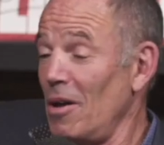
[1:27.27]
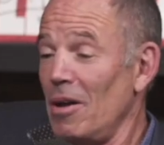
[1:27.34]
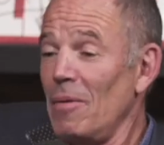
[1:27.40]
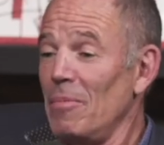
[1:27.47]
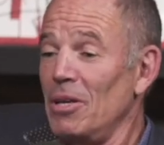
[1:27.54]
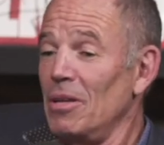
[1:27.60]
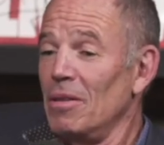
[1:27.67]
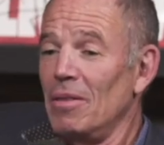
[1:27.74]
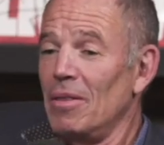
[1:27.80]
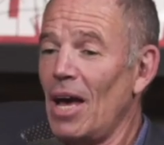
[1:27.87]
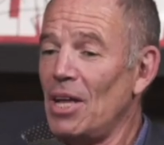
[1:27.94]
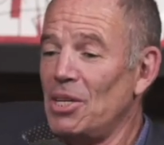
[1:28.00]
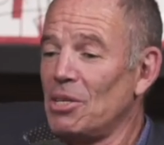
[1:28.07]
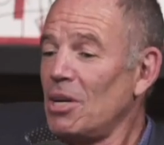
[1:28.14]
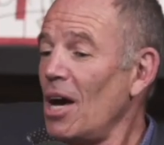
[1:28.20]
I mean,
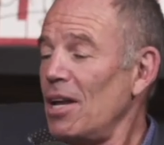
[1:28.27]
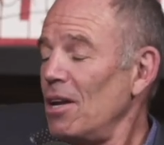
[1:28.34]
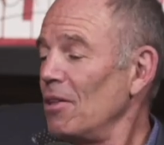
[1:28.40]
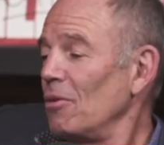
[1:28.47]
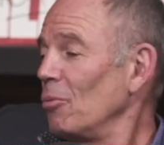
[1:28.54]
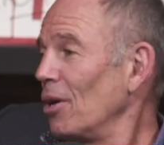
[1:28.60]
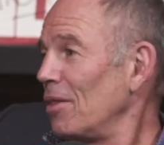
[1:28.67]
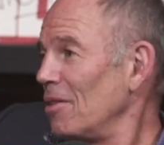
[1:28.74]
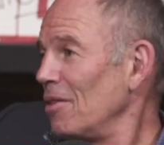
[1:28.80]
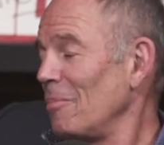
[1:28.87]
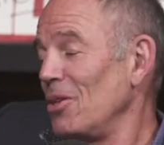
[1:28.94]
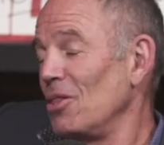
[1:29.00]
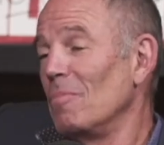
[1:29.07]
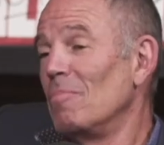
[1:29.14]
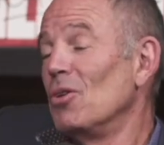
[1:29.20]
that's kind of the, what, I
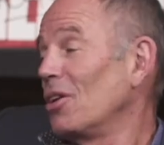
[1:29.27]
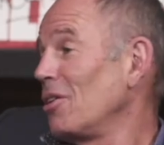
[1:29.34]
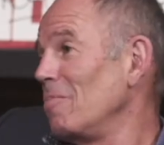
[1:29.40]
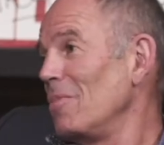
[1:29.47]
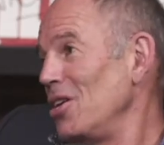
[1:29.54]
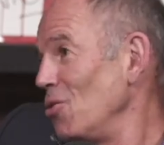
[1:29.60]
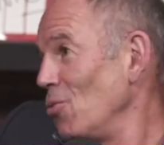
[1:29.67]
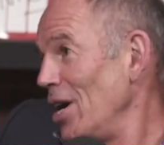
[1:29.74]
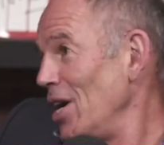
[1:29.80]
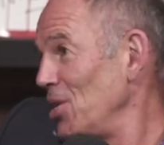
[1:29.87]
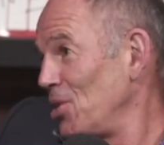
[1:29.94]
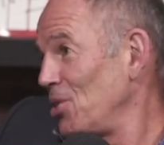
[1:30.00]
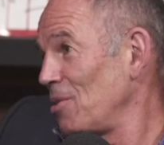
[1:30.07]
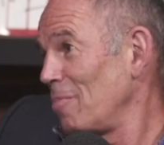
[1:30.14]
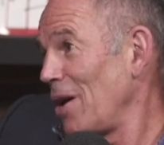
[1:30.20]
mean, the book in many ways
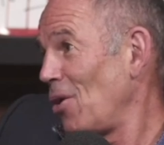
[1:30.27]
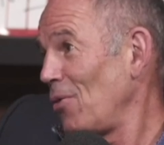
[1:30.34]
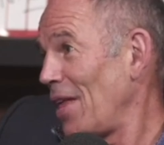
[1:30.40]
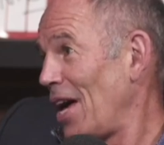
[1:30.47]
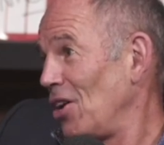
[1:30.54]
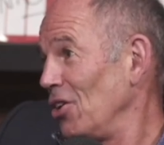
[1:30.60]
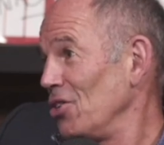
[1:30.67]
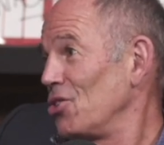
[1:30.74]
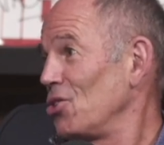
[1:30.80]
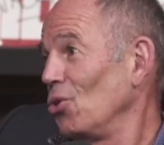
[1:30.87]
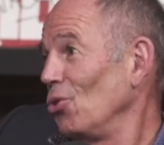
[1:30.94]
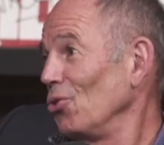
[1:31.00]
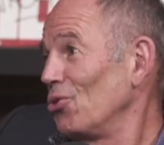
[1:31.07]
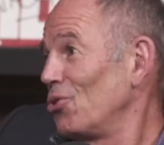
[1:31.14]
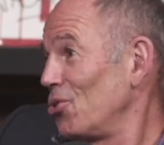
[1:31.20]
is about that
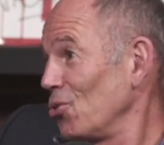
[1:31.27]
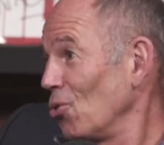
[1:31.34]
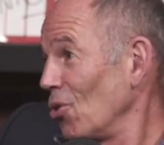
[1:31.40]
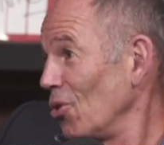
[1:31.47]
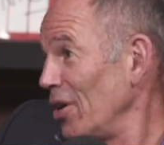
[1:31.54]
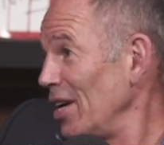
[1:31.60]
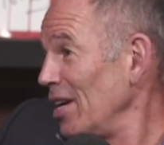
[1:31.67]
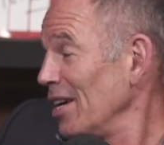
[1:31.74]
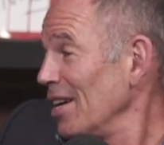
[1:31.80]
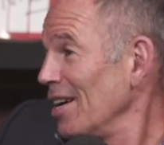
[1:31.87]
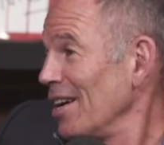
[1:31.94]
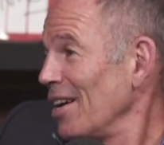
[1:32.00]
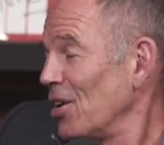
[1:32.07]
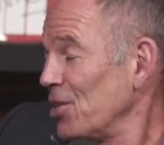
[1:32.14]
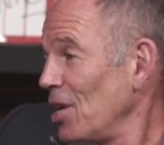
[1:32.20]
untold story.
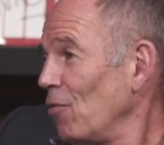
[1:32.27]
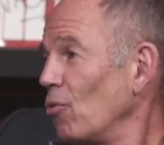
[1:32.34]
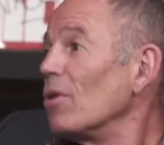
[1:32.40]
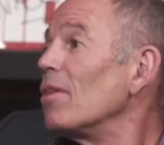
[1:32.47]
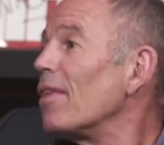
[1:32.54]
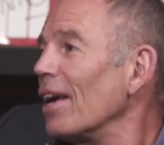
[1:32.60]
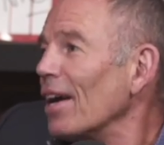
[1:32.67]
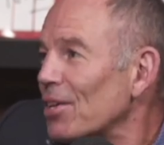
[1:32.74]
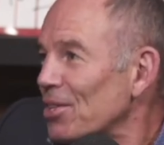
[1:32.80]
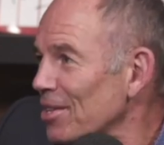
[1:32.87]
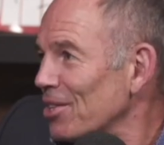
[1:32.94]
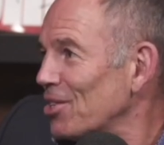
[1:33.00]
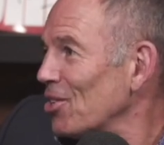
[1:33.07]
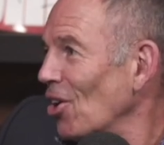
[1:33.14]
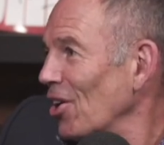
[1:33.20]
Yes. Because everyone thinks
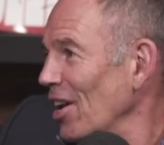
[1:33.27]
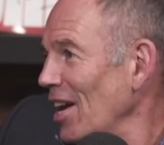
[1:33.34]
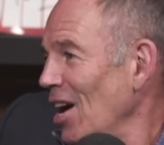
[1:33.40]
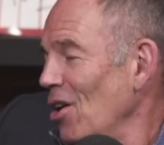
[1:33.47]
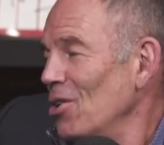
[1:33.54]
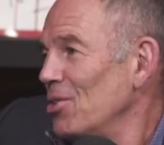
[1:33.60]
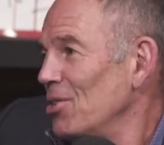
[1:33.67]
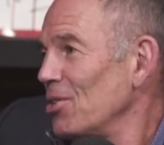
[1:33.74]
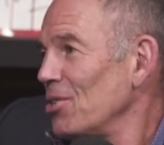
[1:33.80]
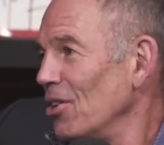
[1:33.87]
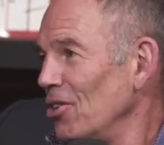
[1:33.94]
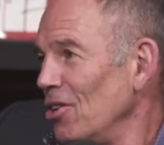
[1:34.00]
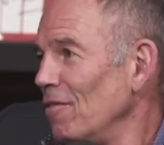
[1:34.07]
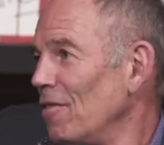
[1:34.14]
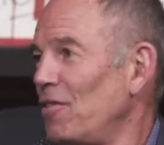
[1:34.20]
it started out as this one
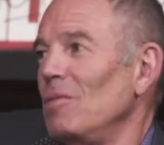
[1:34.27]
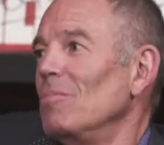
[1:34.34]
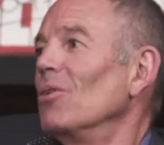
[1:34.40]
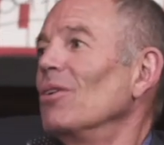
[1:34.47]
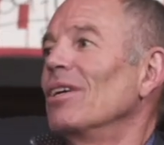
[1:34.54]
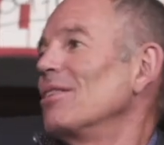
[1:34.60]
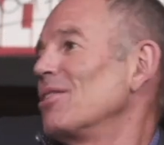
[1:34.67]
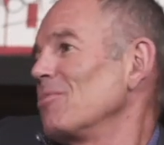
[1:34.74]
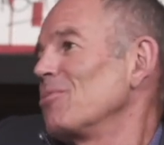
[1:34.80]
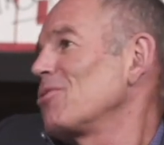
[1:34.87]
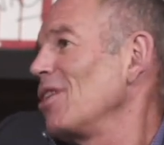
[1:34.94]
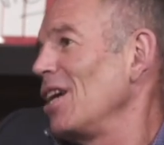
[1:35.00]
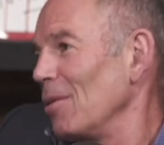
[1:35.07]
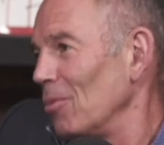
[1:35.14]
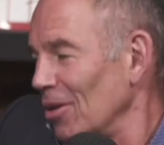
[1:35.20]
hundred fifty million
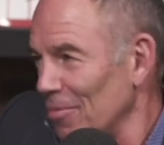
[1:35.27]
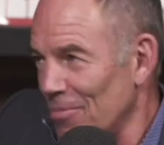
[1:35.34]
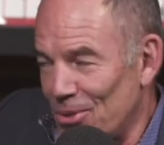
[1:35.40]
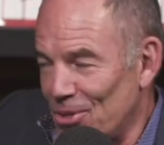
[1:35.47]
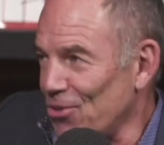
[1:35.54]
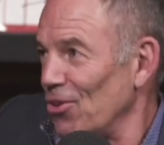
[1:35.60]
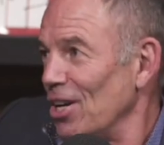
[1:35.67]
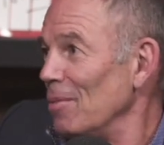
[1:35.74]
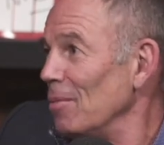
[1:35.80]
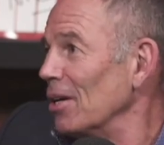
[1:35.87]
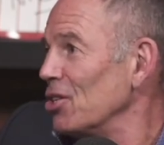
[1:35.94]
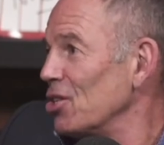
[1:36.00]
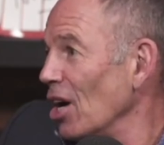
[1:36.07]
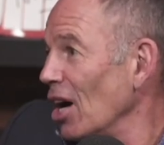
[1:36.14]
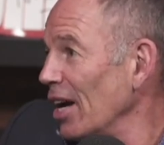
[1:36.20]
subscriber streaming
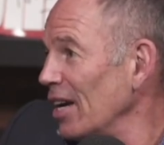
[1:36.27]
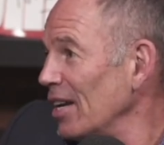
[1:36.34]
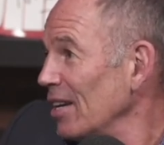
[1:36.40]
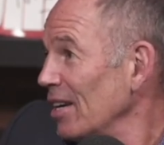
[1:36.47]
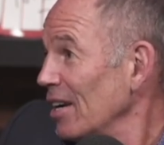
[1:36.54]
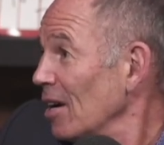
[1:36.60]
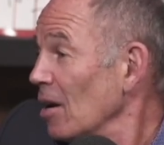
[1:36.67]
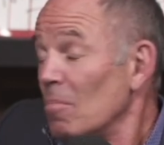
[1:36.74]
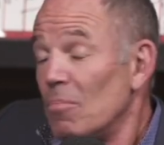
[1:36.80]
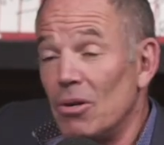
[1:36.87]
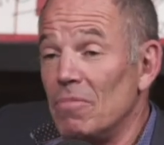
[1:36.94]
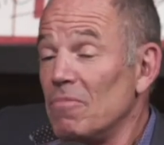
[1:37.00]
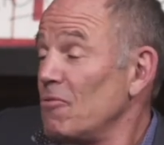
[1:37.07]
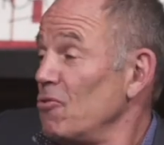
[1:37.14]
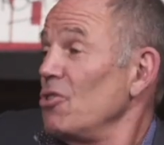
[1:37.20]
mm-hmm. giant. Mm-hmm.
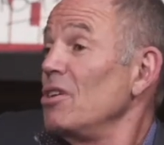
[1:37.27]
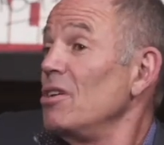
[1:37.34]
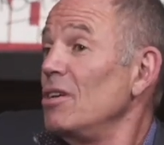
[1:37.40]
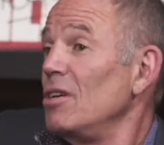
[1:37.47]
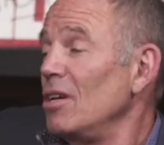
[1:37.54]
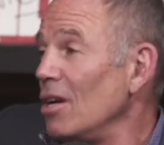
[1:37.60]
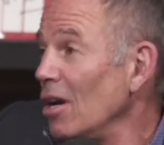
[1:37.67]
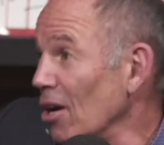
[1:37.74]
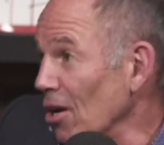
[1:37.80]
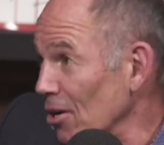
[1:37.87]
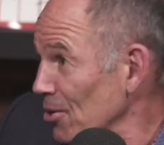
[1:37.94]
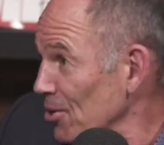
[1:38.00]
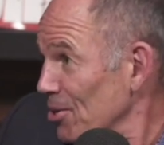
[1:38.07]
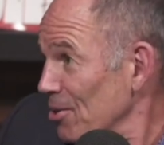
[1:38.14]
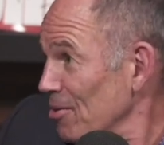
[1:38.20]
But for
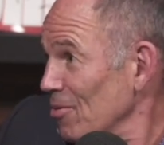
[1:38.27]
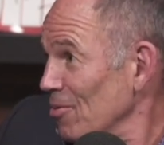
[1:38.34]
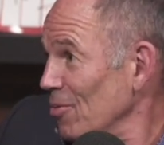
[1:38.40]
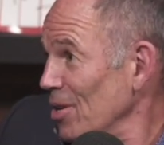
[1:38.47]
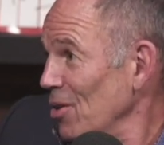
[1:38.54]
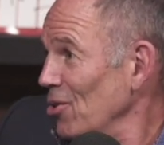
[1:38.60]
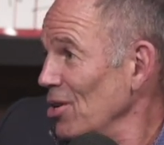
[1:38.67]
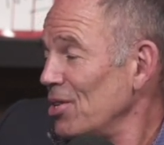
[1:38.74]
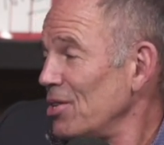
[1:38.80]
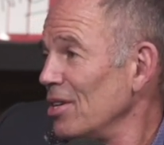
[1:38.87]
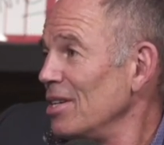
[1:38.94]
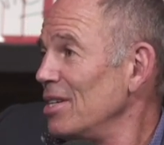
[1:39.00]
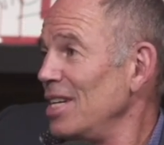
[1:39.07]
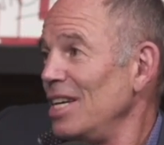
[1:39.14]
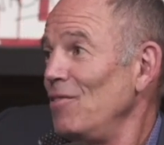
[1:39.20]
years, we were just a
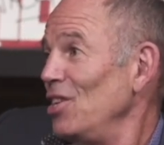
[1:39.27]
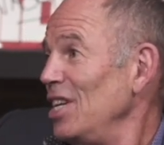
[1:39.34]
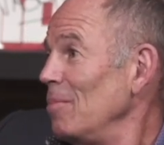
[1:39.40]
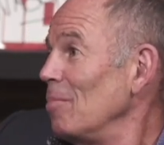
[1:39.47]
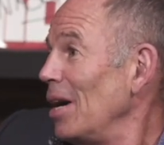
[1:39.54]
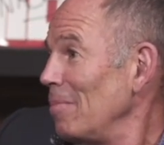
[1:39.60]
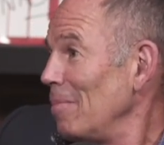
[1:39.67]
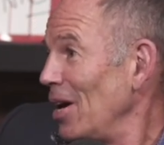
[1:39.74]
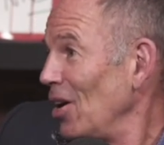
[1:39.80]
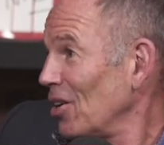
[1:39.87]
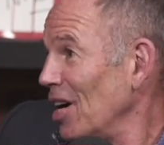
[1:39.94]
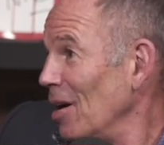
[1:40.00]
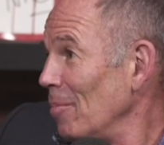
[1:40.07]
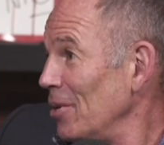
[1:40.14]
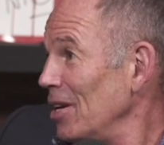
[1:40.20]
D V D by mail
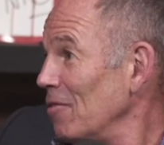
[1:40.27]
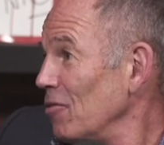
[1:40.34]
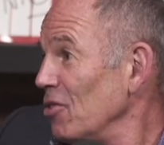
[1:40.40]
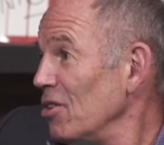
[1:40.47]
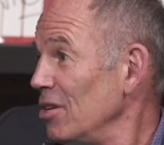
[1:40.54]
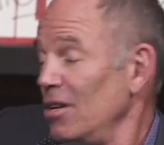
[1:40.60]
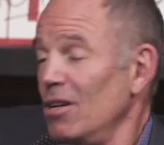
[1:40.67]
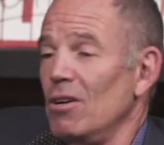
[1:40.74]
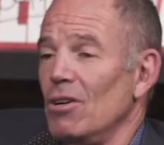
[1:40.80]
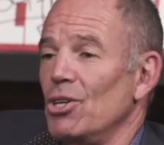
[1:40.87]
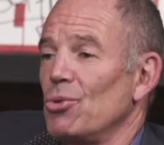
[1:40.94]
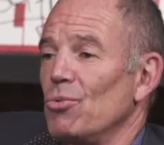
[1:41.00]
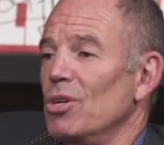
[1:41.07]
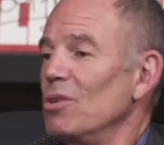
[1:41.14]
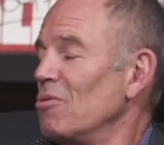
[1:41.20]
company. For
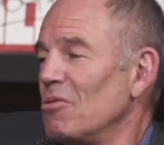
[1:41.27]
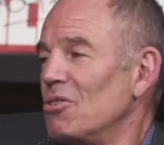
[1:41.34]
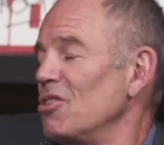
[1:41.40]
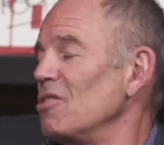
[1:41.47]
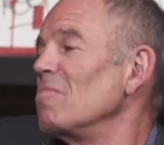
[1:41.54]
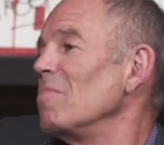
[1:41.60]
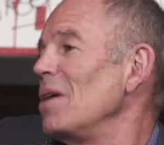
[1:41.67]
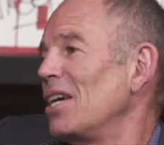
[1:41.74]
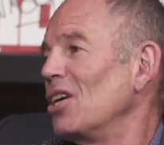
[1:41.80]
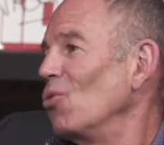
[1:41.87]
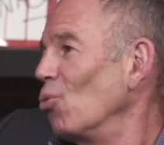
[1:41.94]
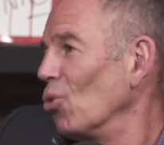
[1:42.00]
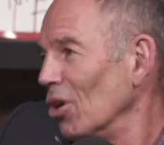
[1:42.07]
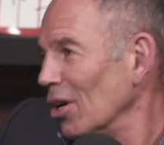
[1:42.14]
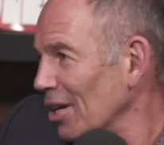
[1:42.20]
years, we couldn't make it
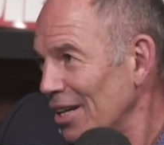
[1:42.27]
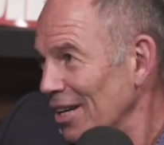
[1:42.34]
work.